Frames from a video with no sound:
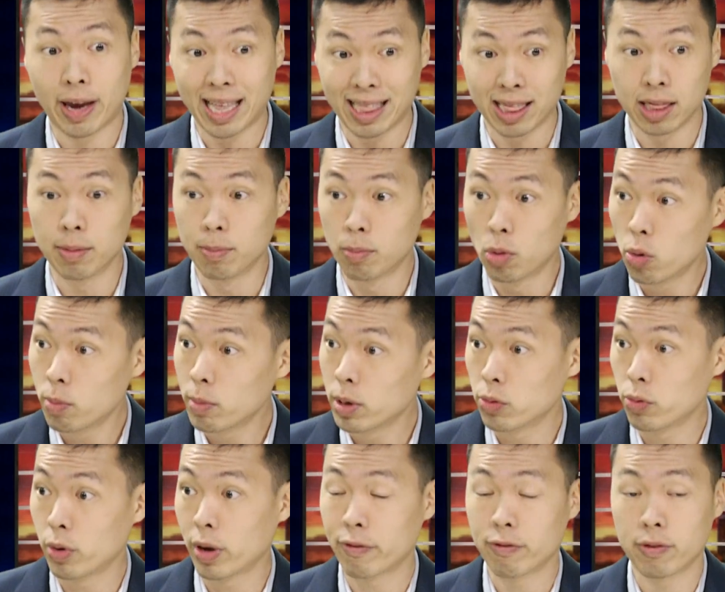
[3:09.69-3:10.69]
at the
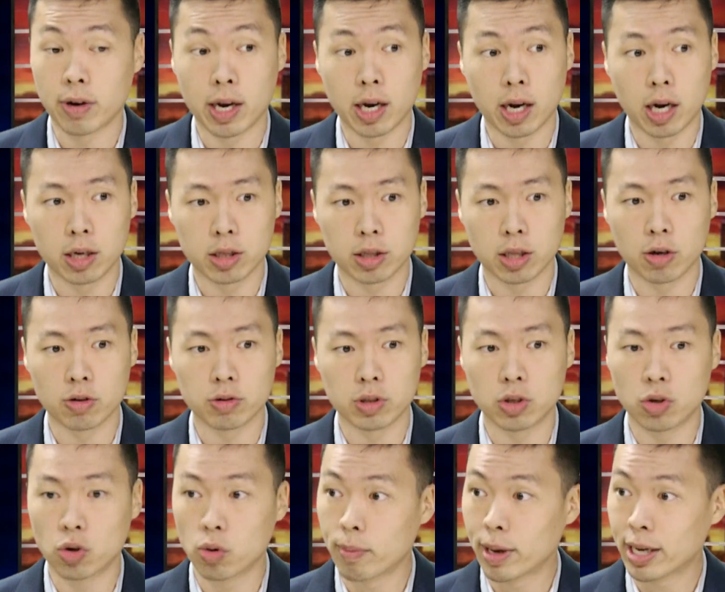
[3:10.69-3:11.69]
moment, we have
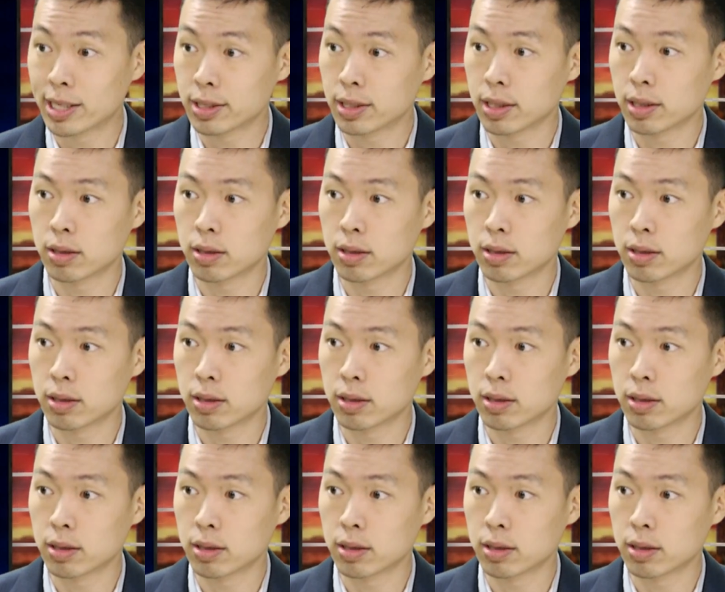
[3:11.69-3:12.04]
900,000 domestic